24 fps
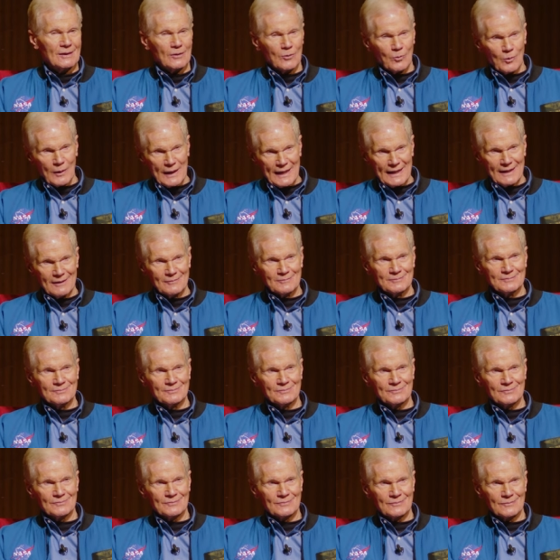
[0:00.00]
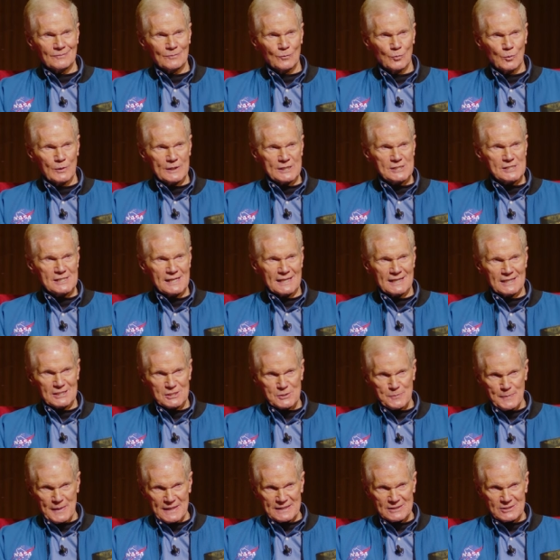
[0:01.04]
Well, we sent a
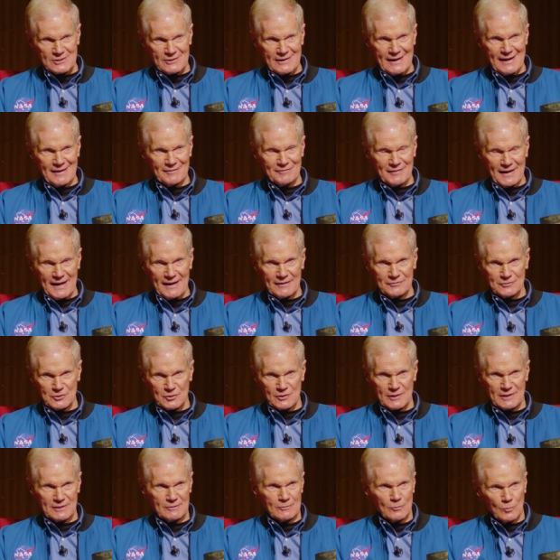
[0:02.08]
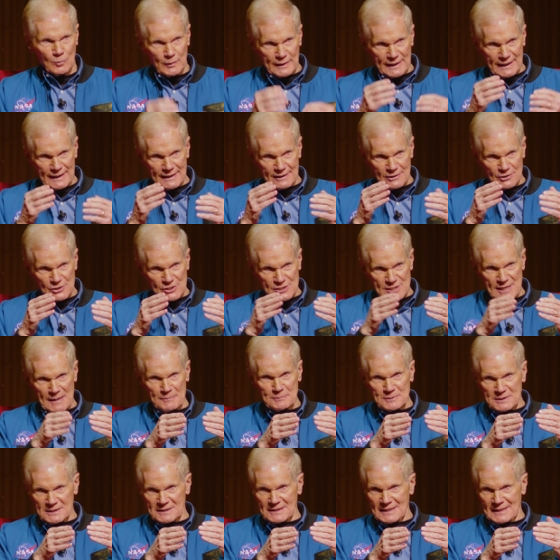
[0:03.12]
spacecraft after it. We
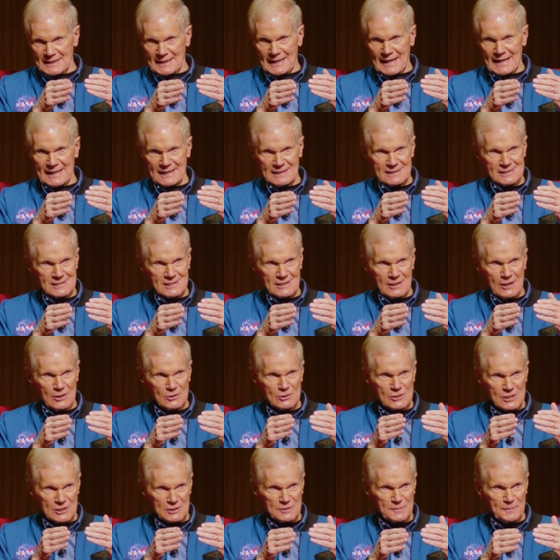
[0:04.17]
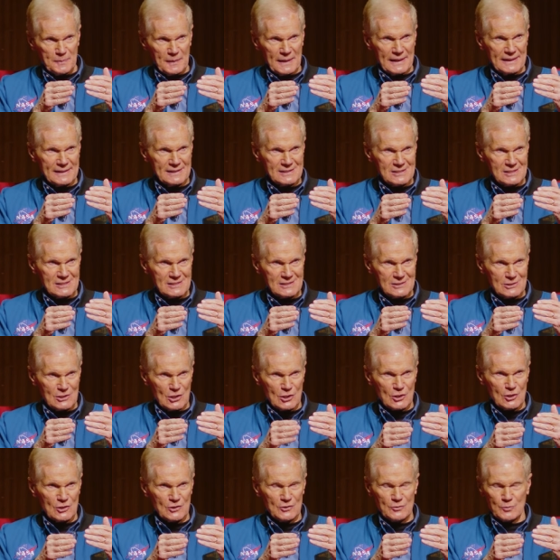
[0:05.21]
intercepted it at its closest place to
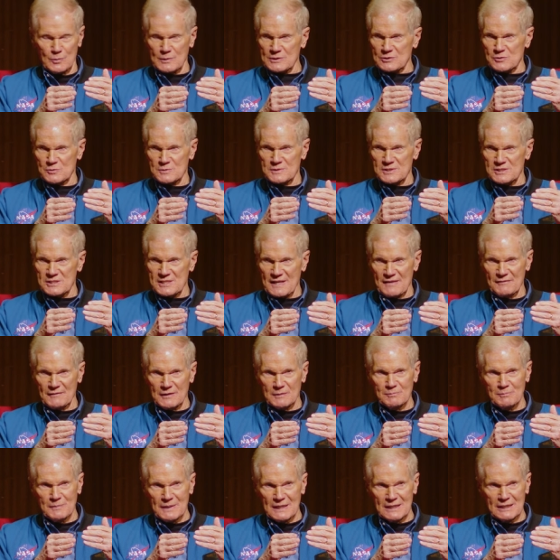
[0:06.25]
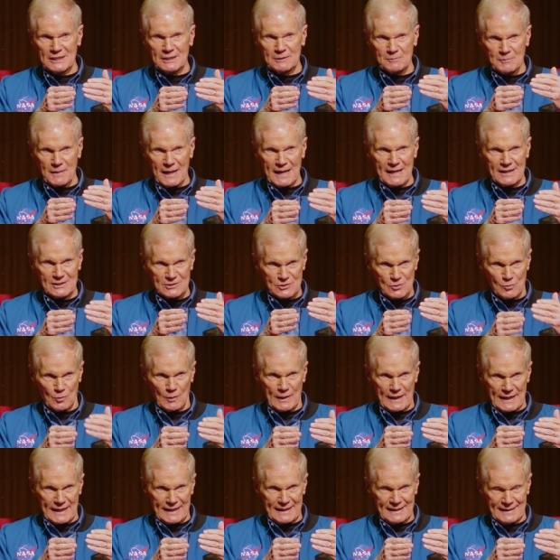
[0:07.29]
Earth, which was 7 million miles
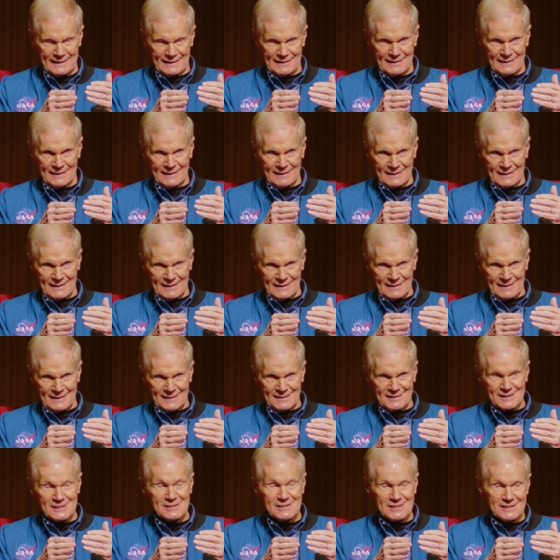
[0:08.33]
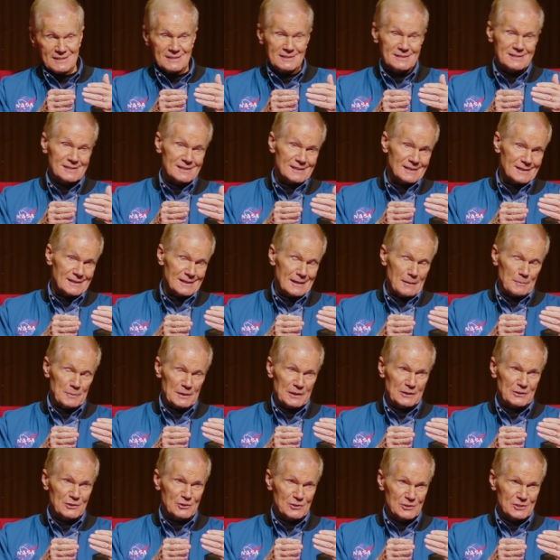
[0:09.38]
away. This is a couple
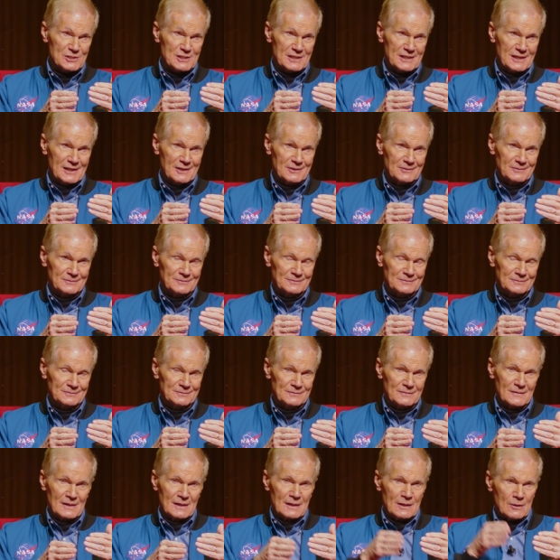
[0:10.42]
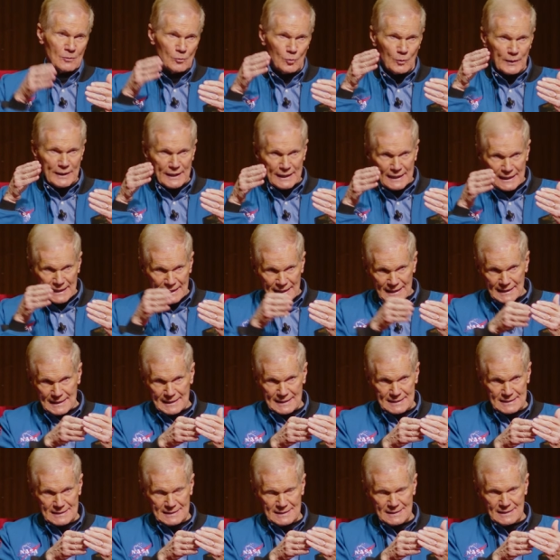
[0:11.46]
of years ago we hit
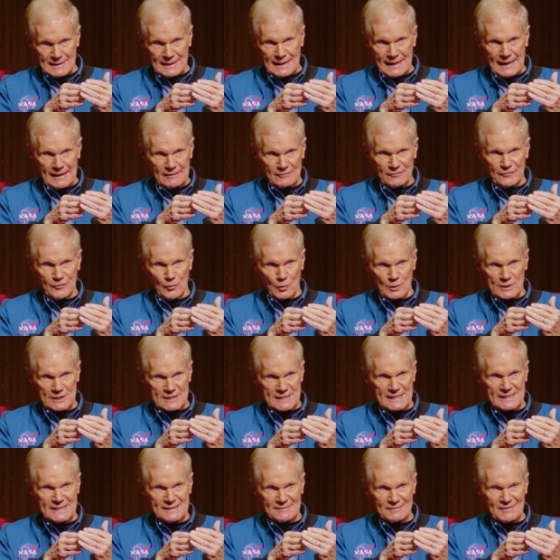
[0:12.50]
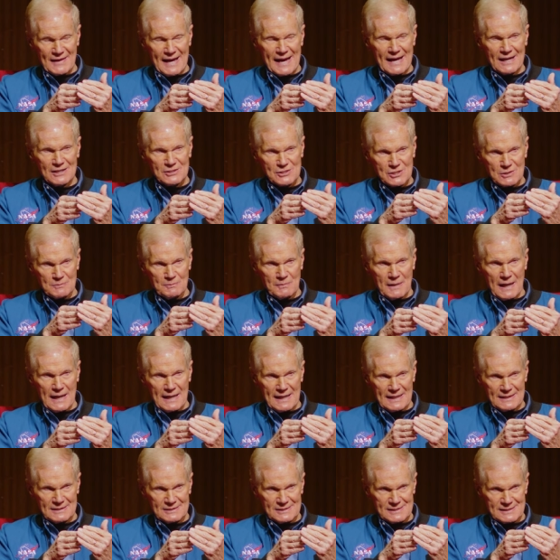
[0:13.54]
it at 14,000
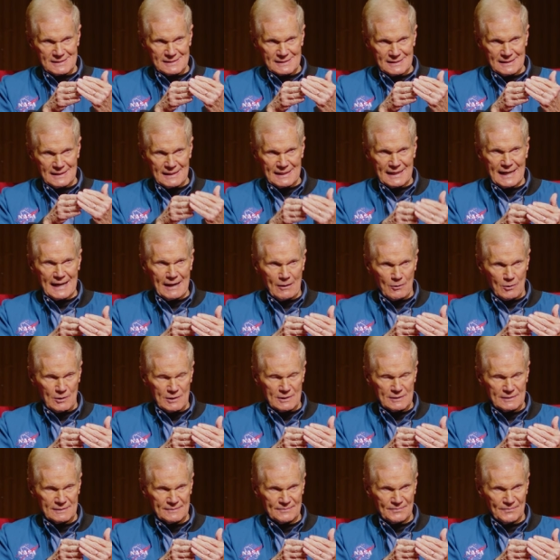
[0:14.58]
miles an hour,